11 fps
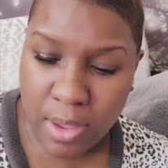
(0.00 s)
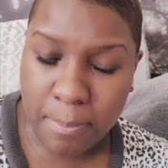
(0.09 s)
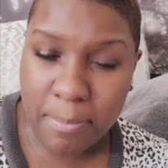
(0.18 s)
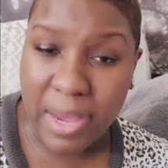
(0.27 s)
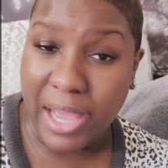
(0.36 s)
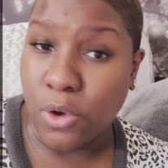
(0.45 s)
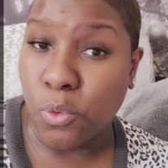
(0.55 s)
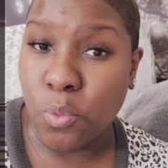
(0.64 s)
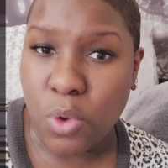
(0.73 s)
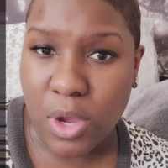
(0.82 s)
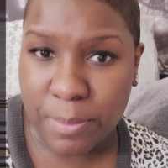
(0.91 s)
by a
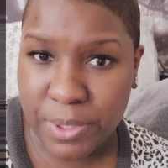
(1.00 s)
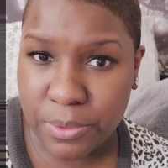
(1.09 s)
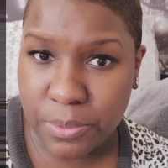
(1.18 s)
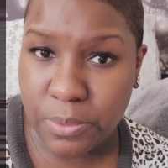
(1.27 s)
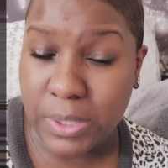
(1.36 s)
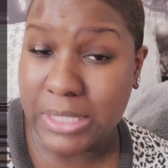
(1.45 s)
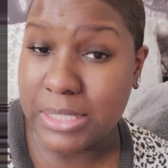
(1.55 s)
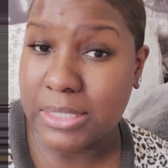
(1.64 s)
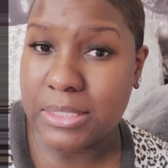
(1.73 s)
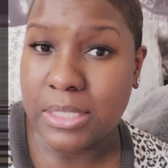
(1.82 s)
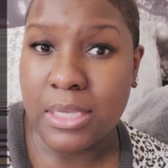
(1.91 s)
woman who
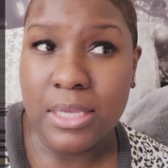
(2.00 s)
is